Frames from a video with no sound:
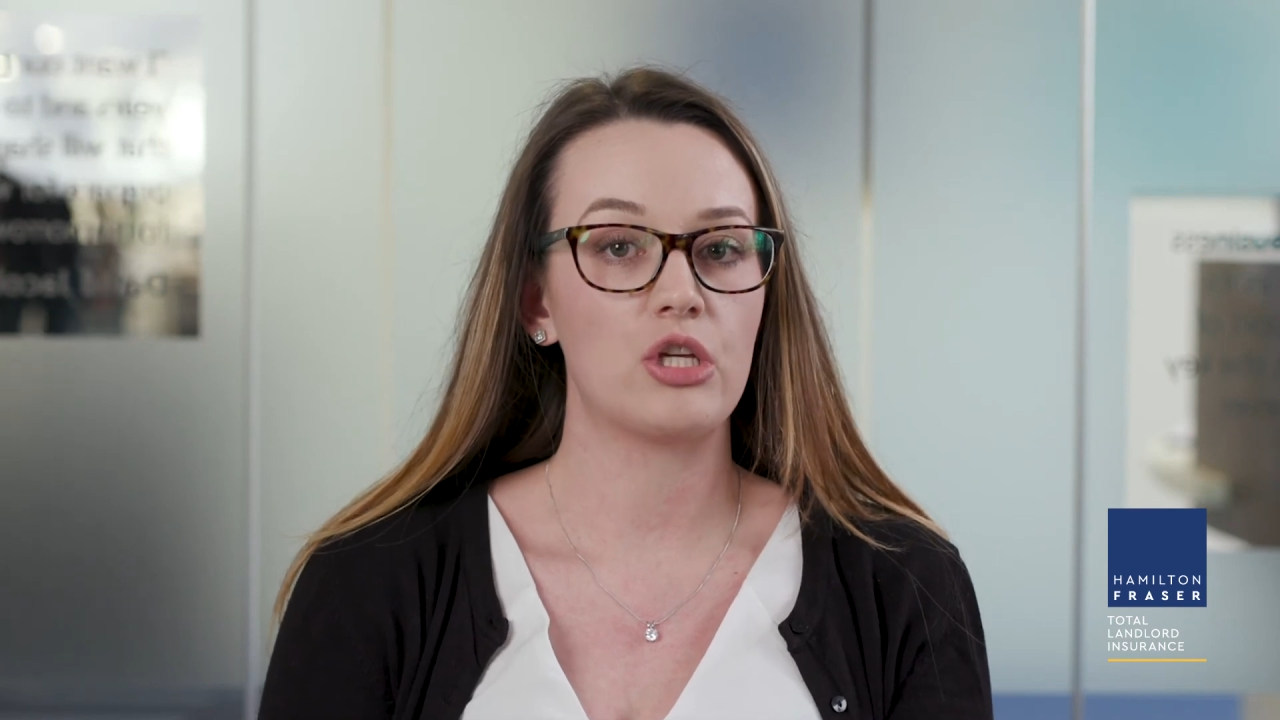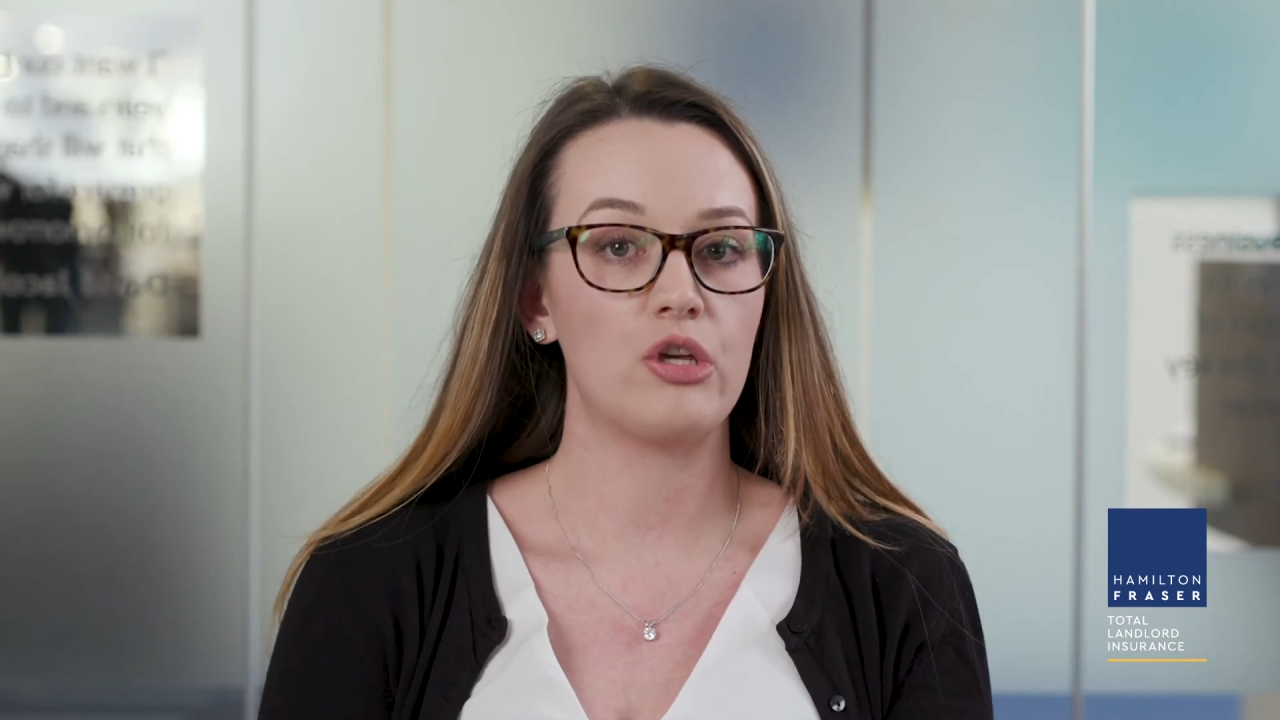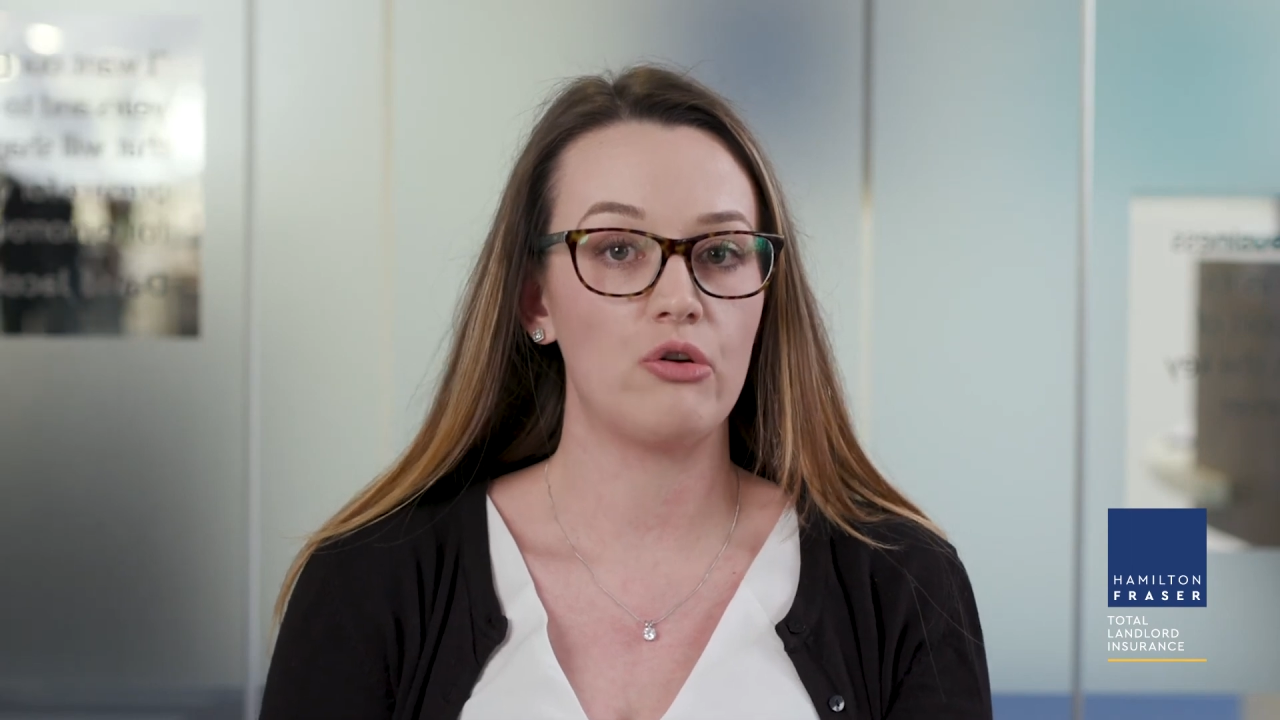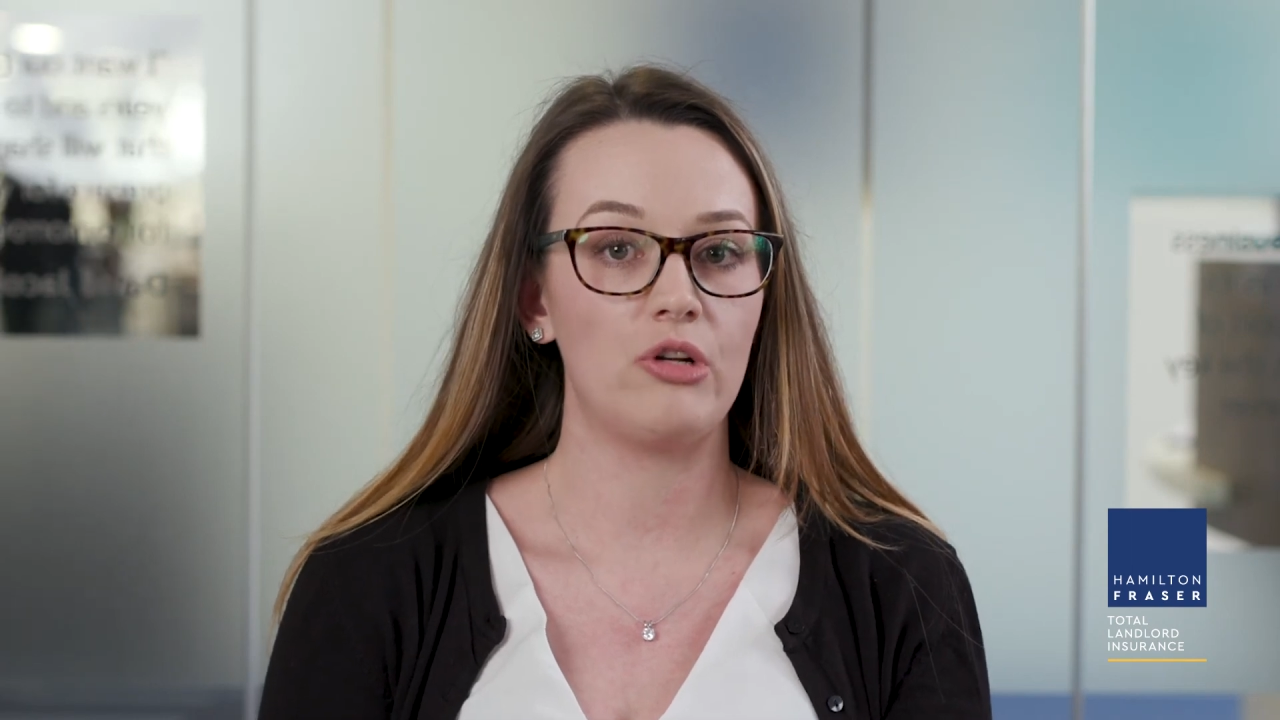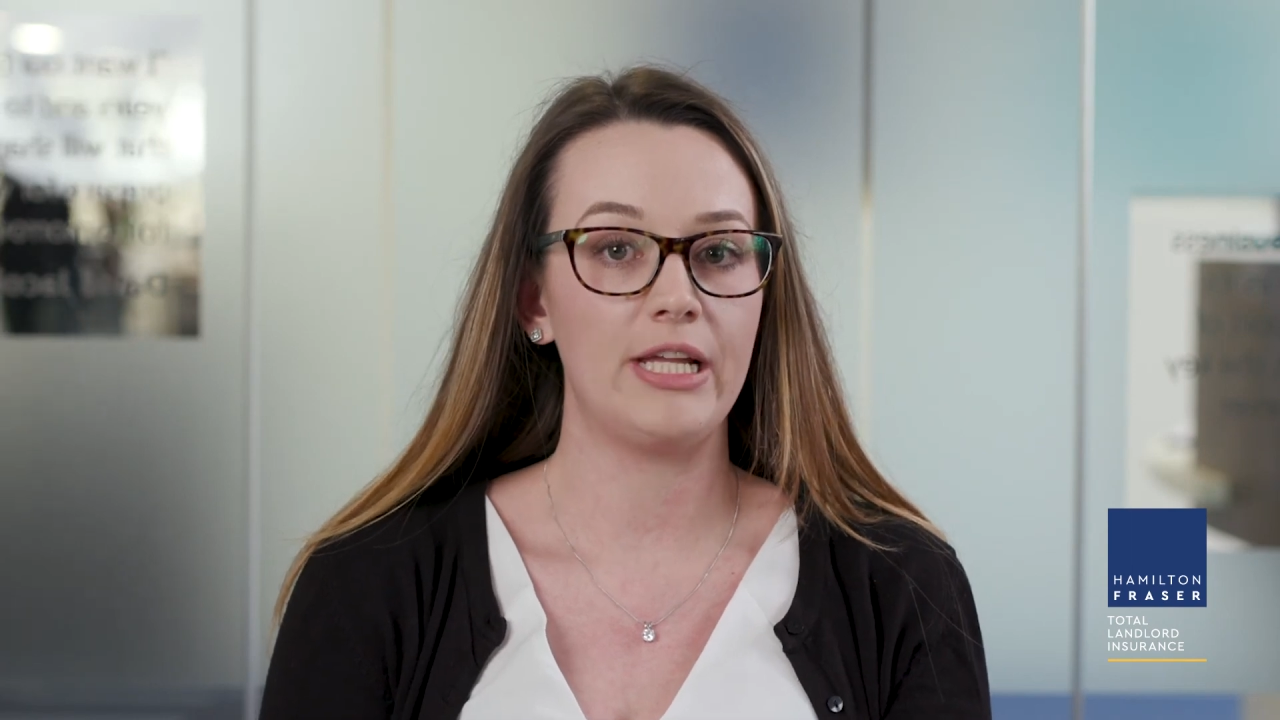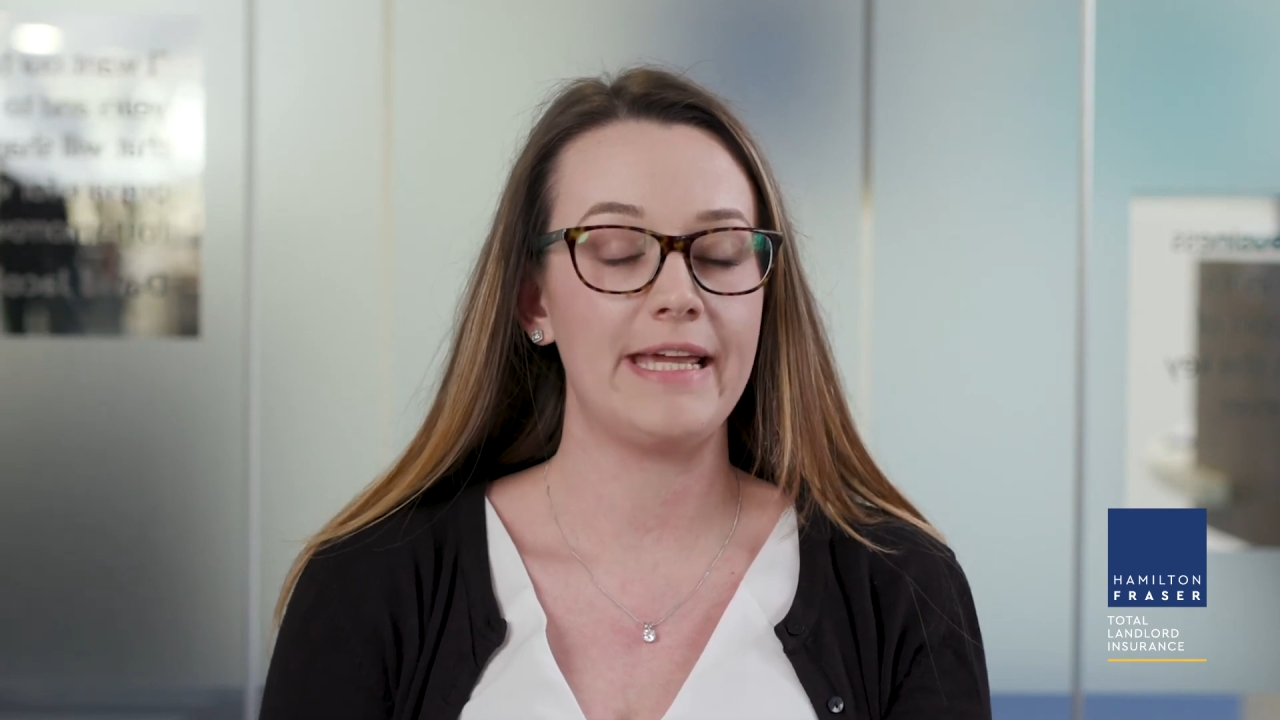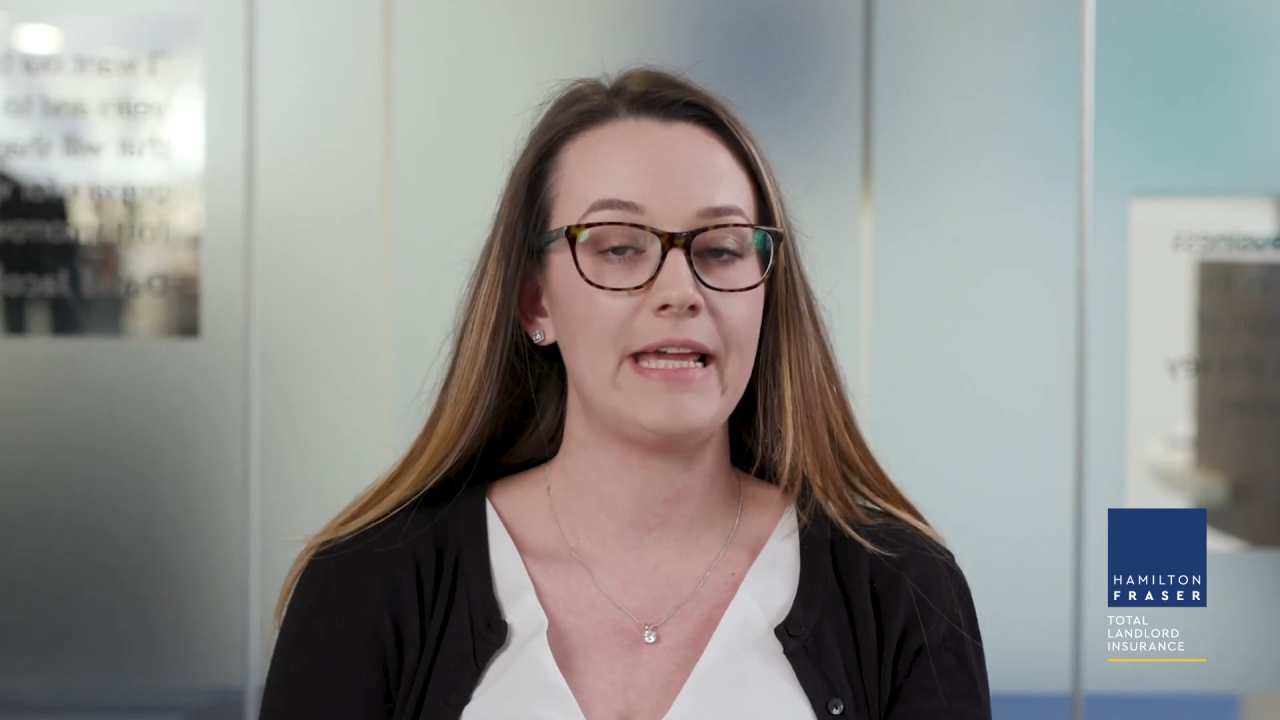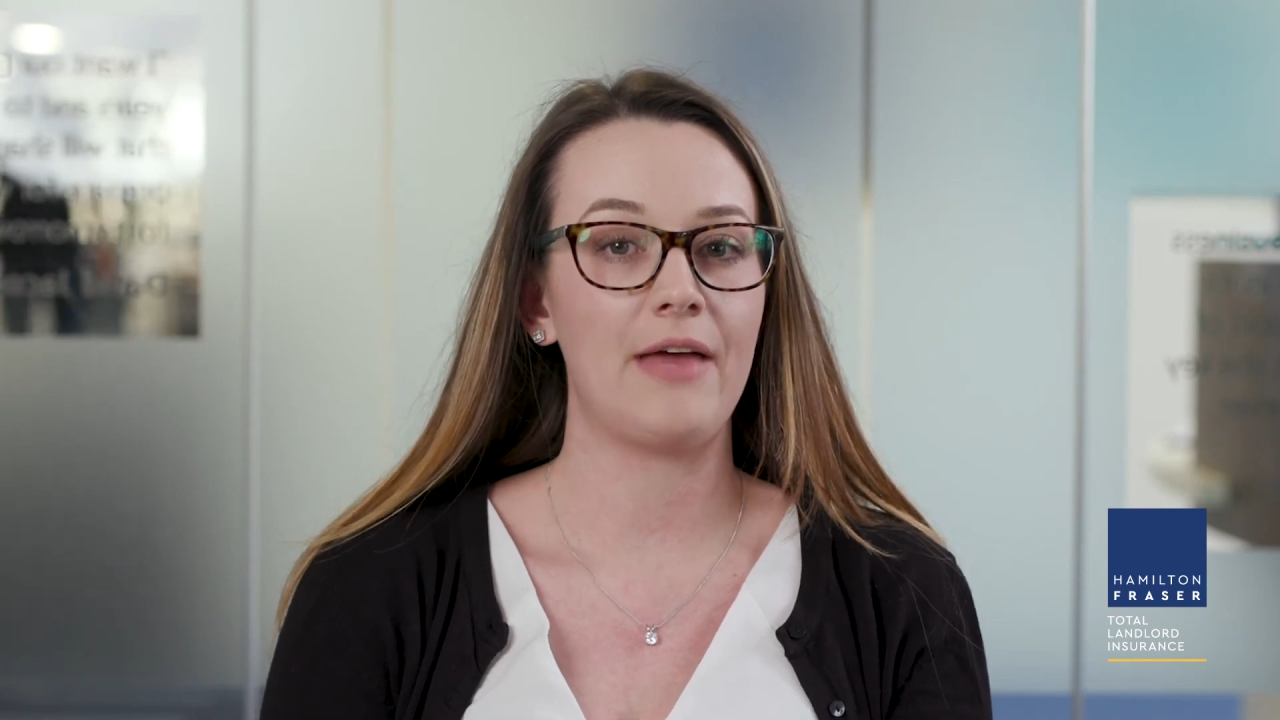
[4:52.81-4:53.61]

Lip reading: securely